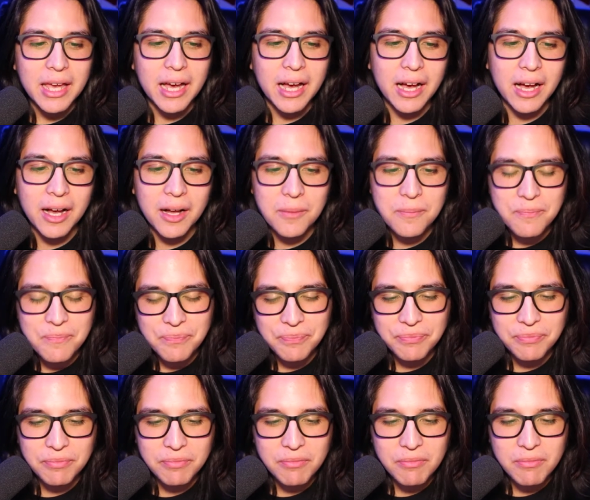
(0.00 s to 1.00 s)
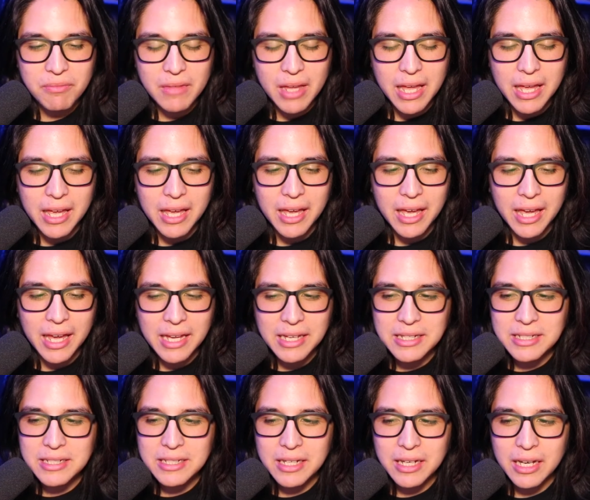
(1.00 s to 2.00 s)
Um,
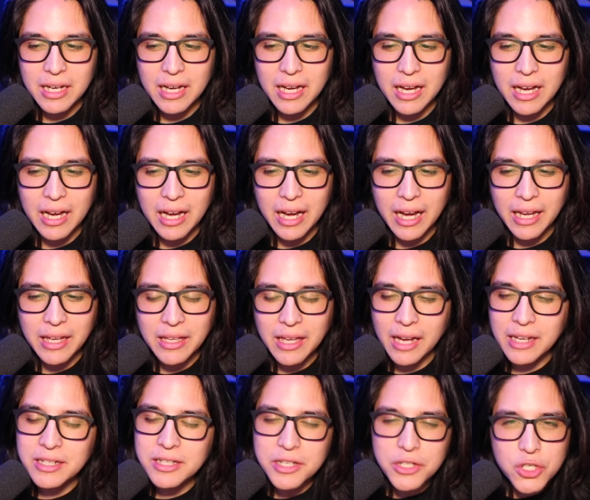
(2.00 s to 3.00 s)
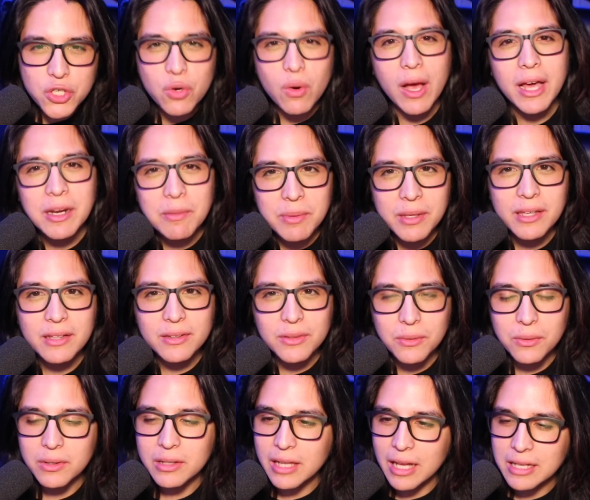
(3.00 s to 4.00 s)
and I I did try to be a
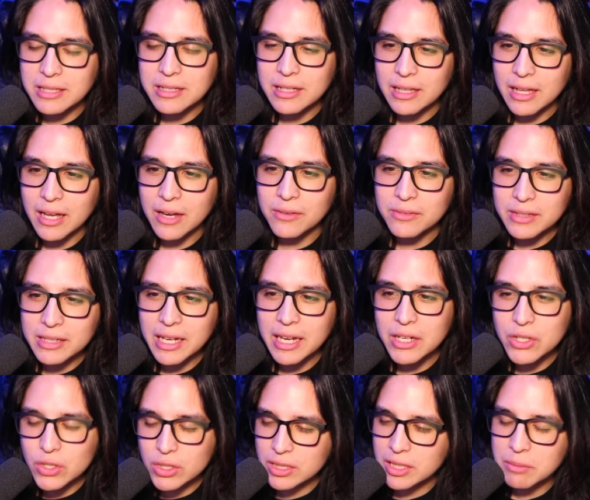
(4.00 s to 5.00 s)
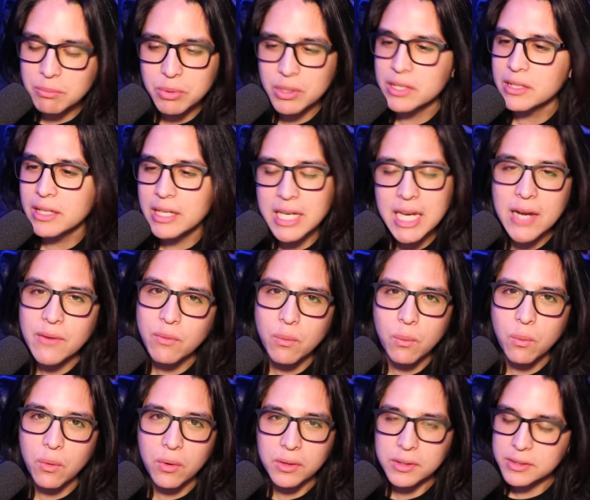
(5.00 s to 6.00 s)
little class clown occasionally, but it never
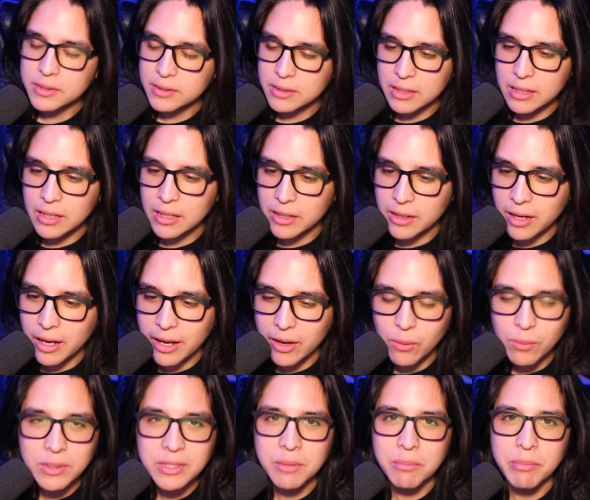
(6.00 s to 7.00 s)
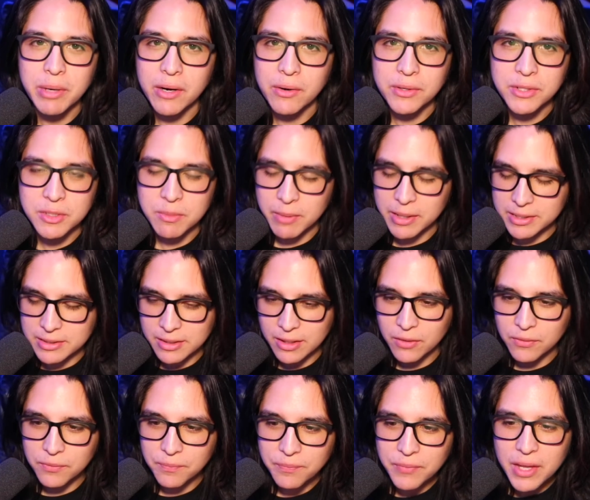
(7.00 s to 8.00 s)
worked. Uh, I always embarrassed
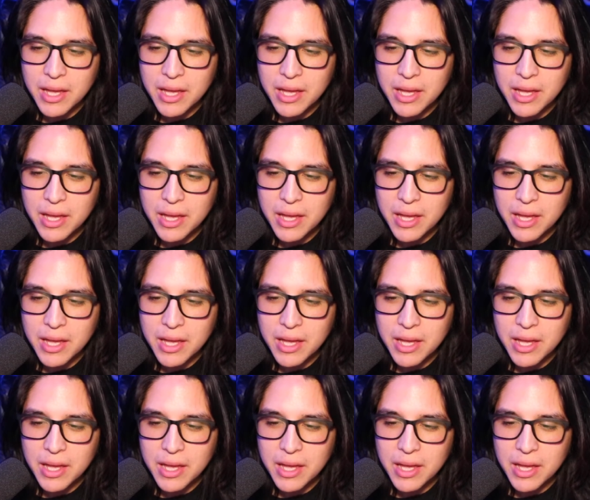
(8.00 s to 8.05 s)
myself.